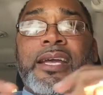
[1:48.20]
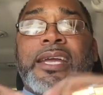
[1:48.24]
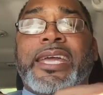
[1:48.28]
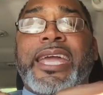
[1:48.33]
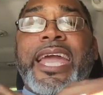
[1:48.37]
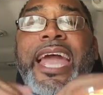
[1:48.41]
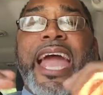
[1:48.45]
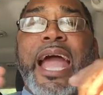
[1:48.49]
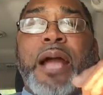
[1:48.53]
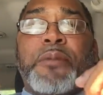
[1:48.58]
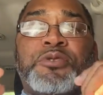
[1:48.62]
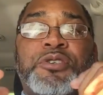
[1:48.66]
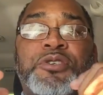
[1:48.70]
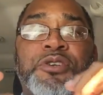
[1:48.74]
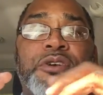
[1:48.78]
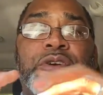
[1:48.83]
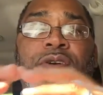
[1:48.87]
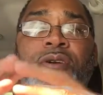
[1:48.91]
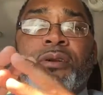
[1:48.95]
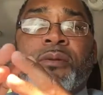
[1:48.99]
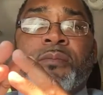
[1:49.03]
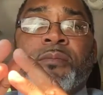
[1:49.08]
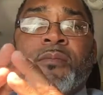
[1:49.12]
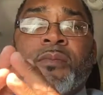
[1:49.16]

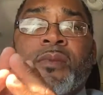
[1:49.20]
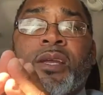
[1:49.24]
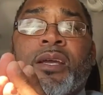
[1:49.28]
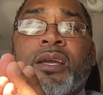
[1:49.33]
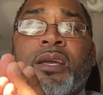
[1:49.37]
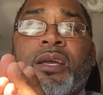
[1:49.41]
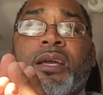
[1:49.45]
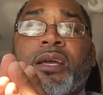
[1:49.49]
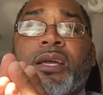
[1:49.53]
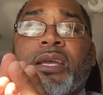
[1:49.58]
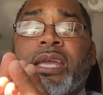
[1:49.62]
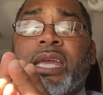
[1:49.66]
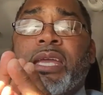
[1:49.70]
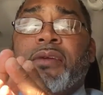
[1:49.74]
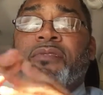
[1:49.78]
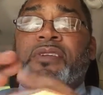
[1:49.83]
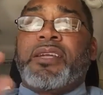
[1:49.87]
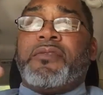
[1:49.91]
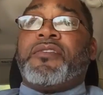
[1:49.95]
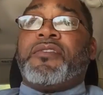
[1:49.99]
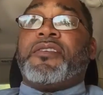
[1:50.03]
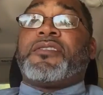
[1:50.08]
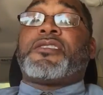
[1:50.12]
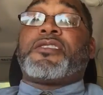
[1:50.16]
capture,
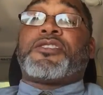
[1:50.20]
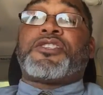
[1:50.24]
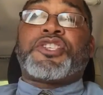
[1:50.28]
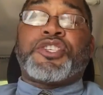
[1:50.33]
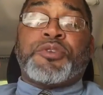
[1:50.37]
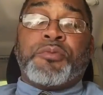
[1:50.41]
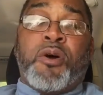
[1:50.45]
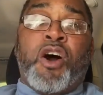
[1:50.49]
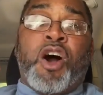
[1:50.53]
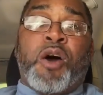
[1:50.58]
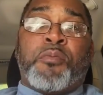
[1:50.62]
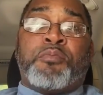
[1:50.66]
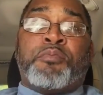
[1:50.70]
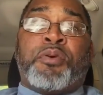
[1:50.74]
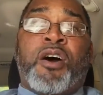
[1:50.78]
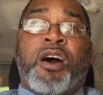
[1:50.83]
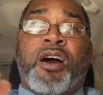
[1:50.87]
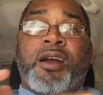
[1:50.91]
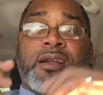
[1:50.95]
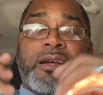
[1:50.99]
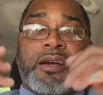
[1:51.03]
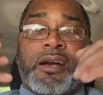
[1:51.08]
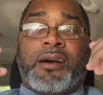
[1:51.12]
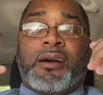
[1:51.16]
even if it's a small
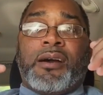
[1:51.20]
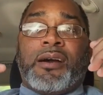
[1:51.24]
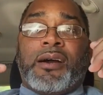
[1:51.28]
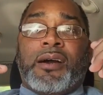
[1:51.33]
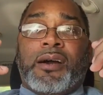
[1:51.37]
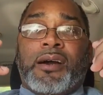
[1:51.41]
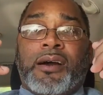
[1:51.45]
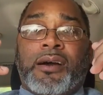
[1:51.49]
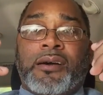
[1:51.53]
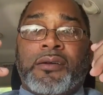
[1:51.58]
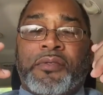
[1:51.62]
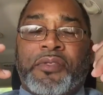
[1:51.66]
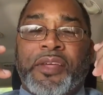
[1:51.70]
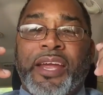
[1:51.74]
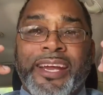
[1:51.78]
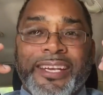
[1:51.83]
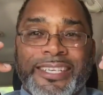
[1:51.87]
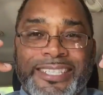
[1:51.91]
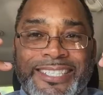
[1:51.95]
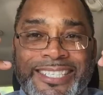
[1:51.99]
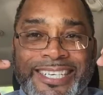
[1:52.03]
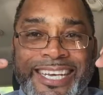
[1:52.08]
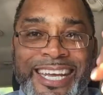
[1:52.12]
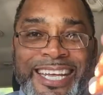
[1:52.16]
part of their
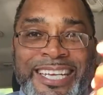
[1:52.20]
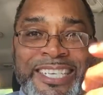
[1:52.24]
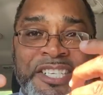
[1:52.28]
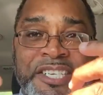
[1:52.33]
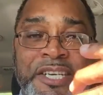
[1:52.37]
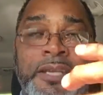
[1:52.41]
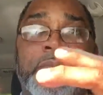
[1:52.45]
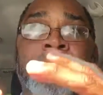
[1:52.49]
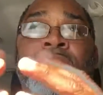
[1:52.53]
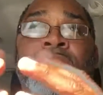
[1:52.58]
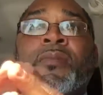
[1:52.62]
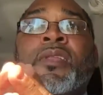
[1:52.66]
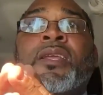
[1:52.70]
attention.